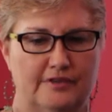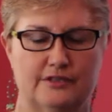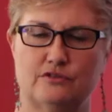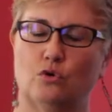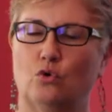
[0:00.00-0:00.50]

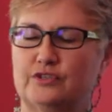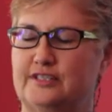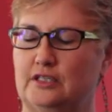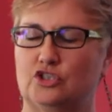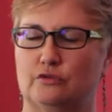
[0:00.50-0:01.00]
this whole
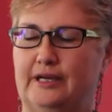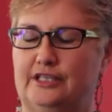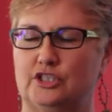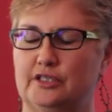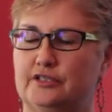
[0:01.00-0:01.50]

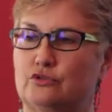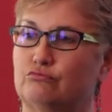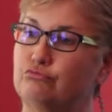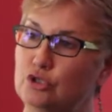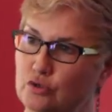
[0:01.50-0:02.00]
situation is
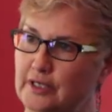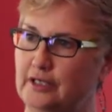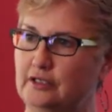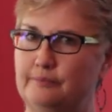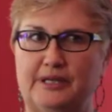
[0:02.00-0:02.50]

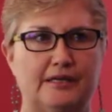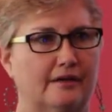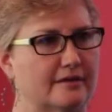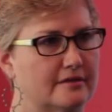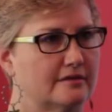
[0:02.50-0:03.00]
ruined
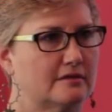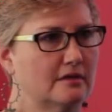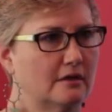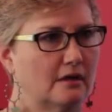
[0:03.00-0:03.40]
because